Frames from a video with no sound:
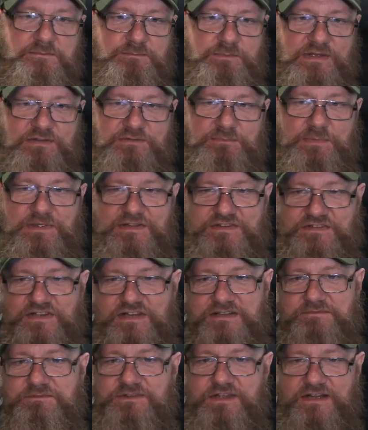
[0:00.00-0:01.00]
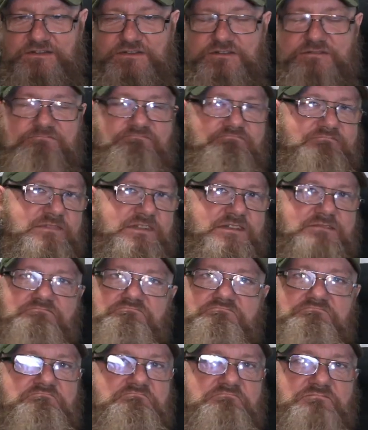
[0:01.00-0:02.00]
Best bitter does
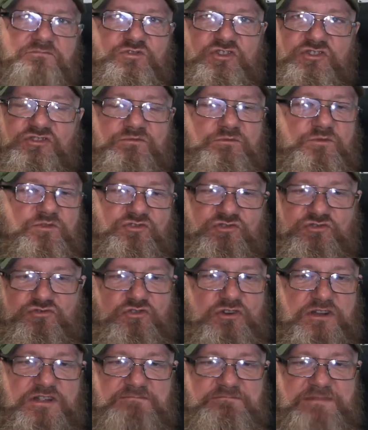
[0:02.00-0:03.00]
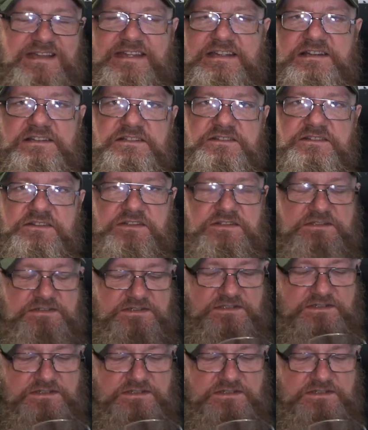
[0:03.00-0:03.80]
just scream England.